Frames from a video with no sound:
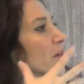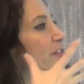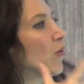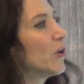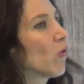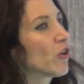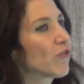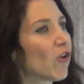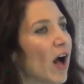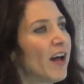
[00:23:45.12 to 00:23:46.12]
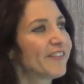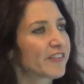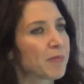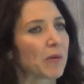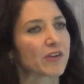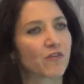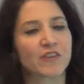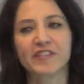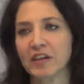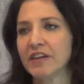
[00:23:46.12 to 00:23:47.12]
So in order for us to be able to
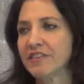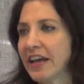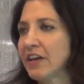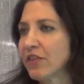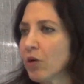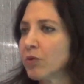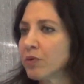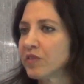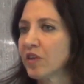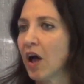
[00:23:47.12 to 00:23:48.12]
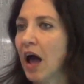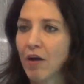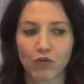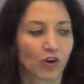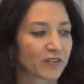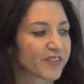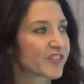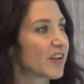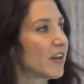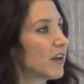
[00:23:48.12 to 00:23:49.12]
facilitate those
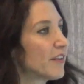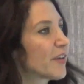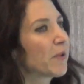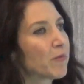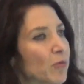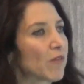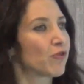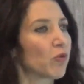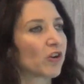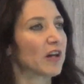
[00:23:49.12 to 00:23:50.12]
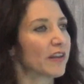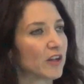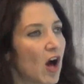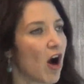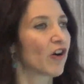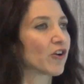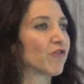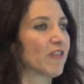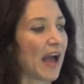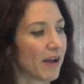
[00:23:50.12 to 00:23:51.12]
efforts, sometimes we have to work a little
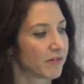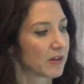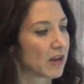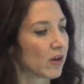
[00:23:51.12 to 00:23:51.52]
harder for that.